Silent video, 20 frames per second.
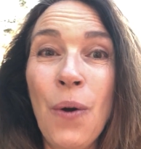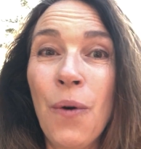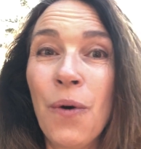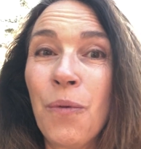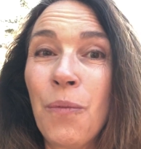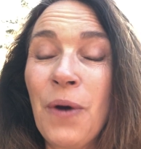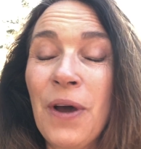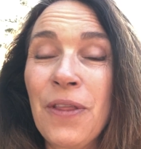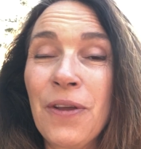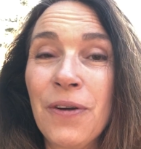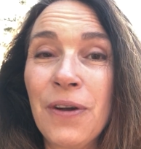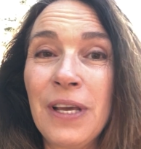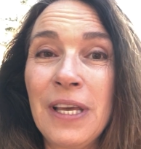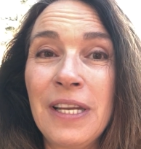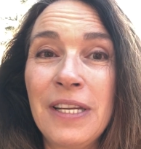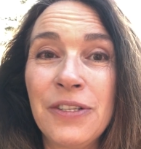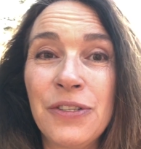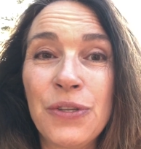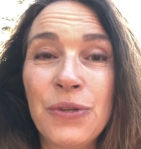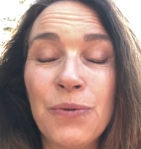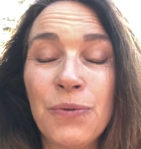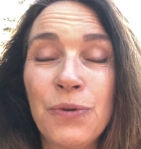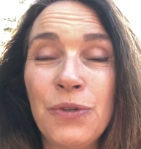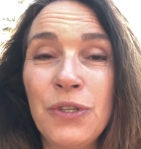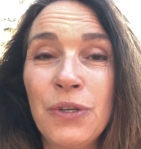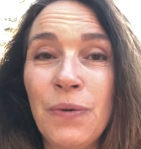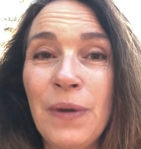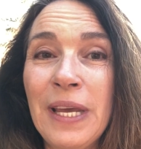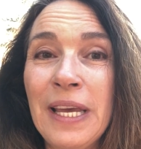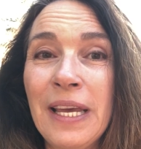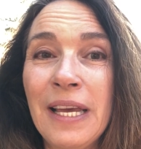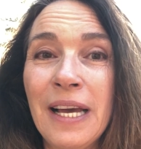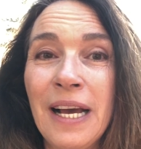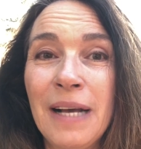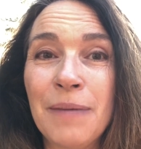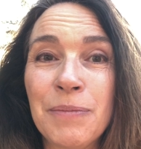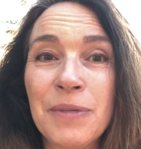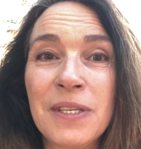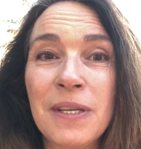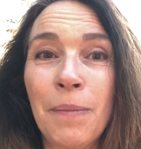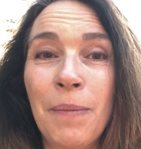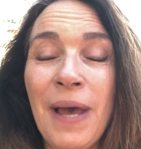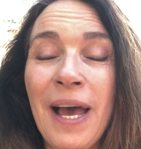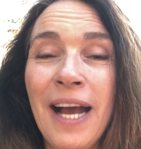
or whether it is through doing some